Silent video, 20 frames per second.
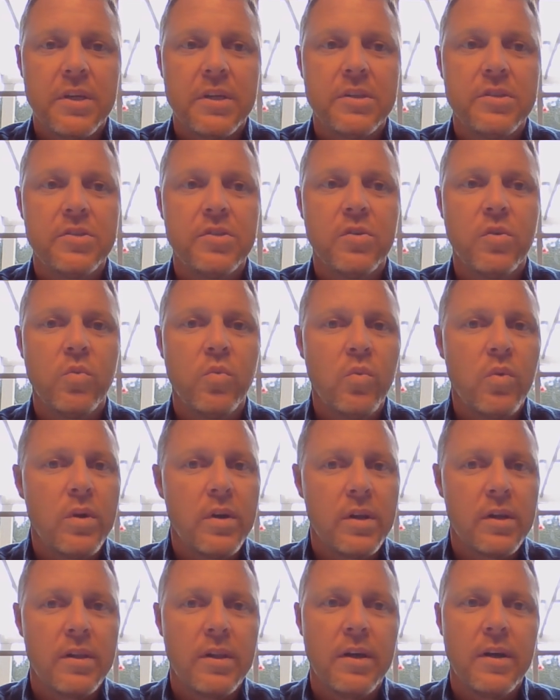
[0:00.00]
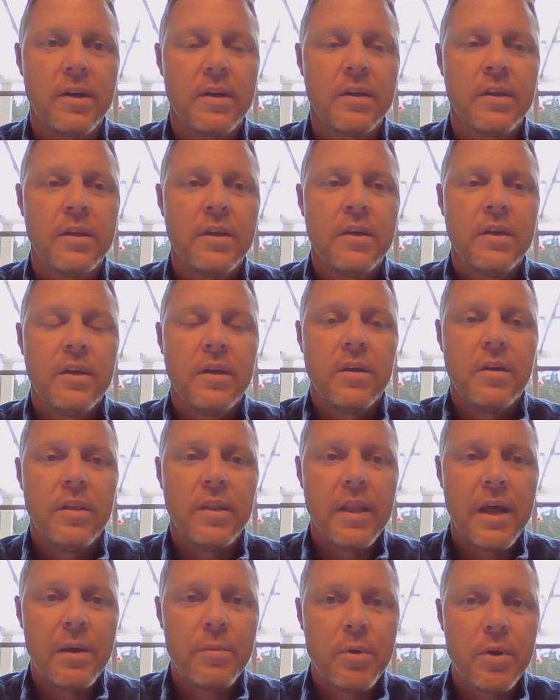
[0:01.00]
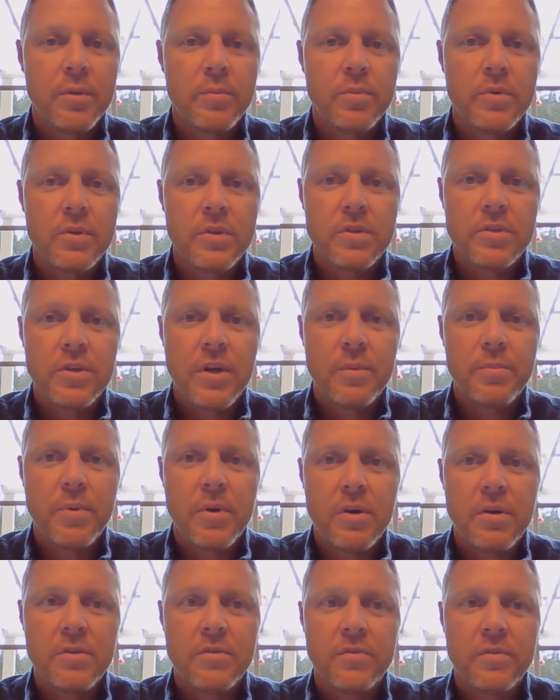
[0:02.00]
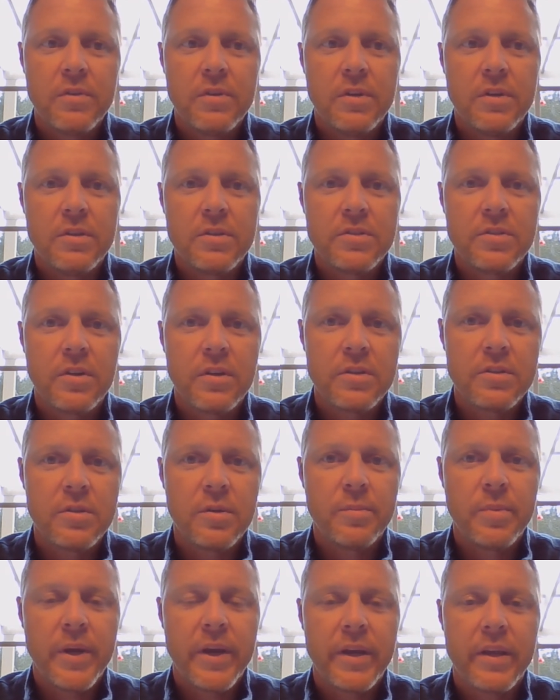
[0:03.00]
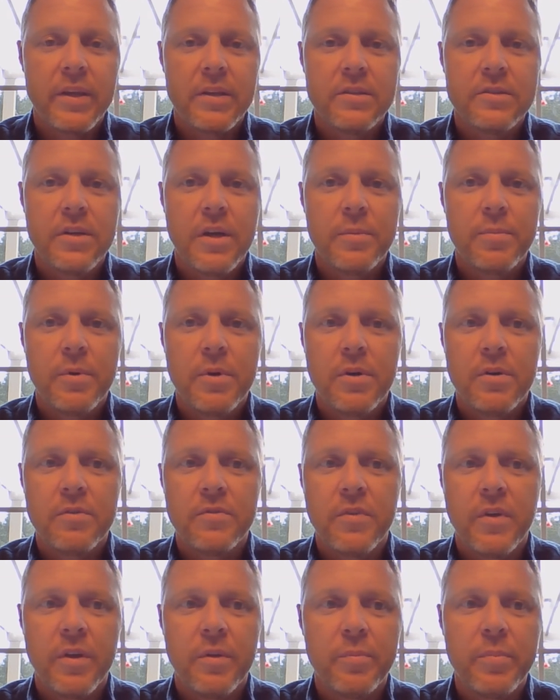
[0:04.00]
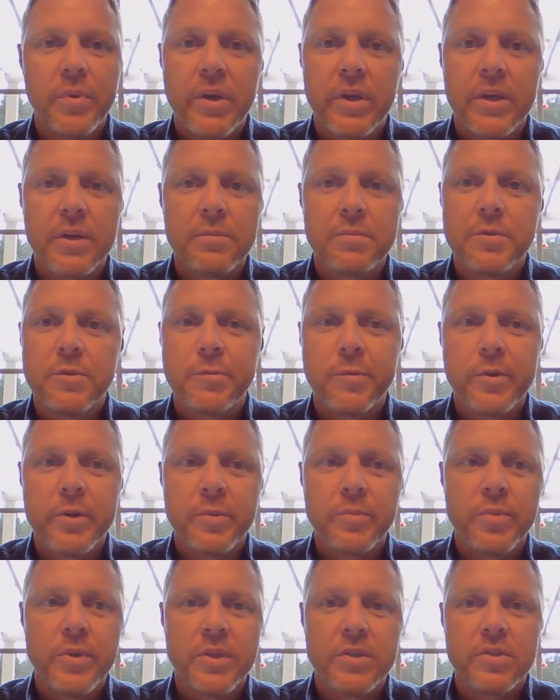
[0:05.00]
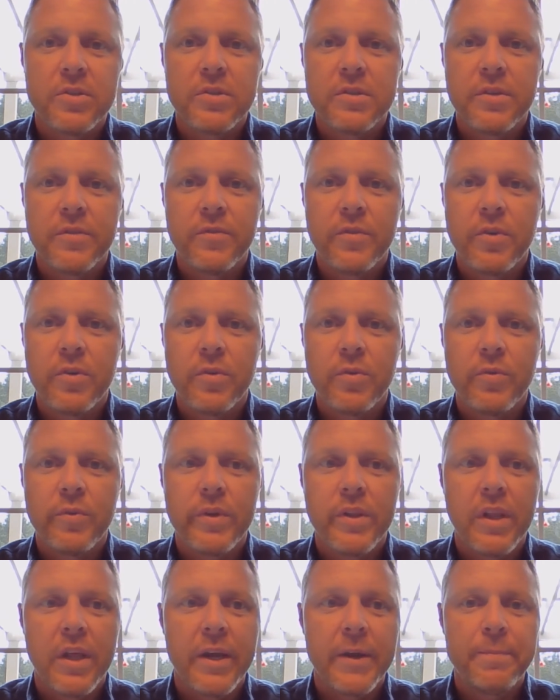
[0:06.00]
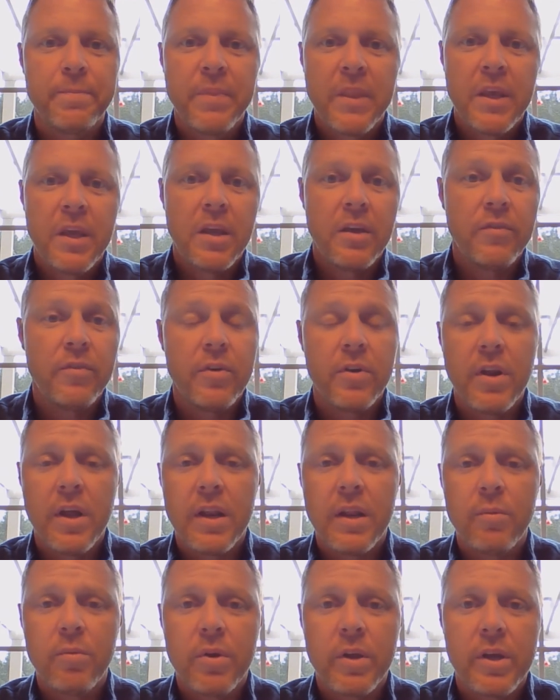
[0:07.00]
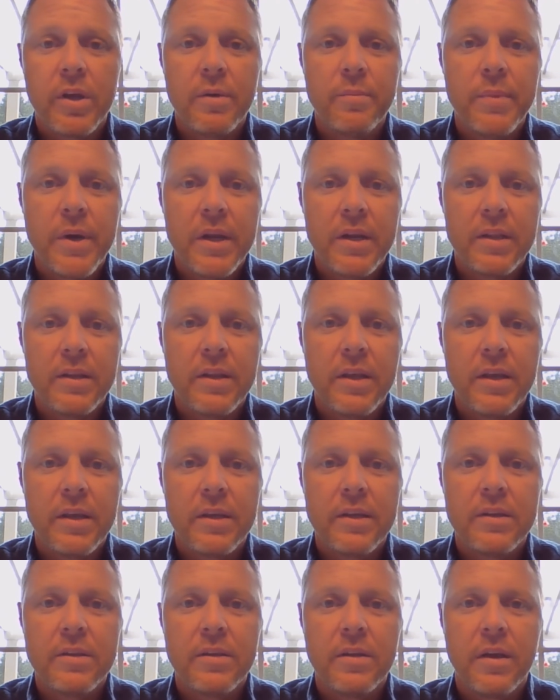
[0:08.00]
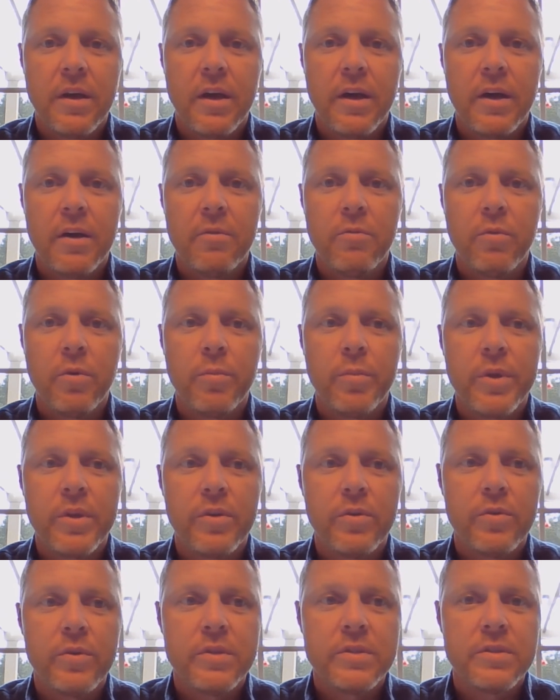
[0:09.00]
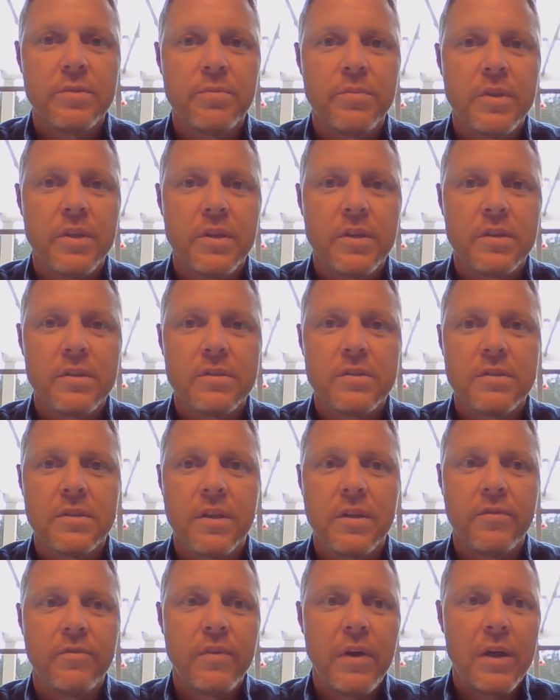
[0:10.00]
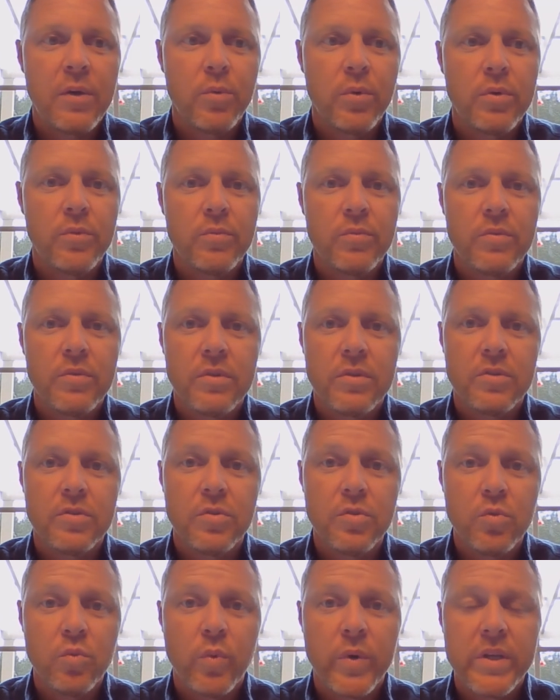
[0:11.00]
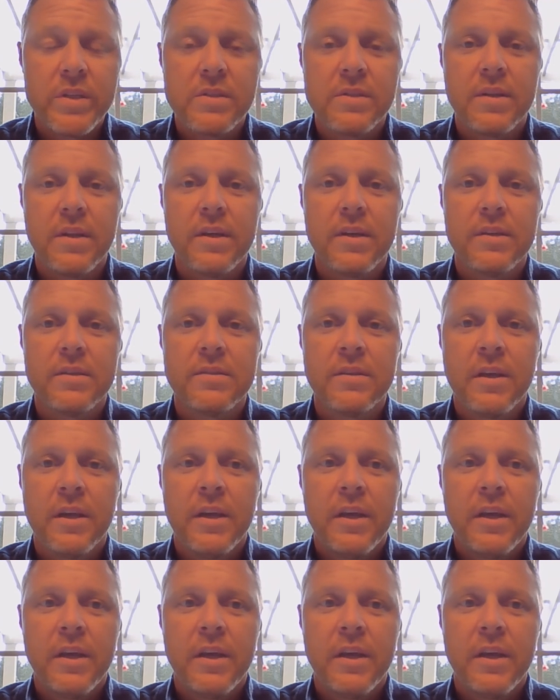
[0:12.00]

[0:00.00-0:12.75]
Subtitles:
until 1 o'clock, library book drop off, instructional packet drop off, and pick up spring pictures if you would like. If you're not able to come by today, we'll be doing some things the following 2 Wednesdays,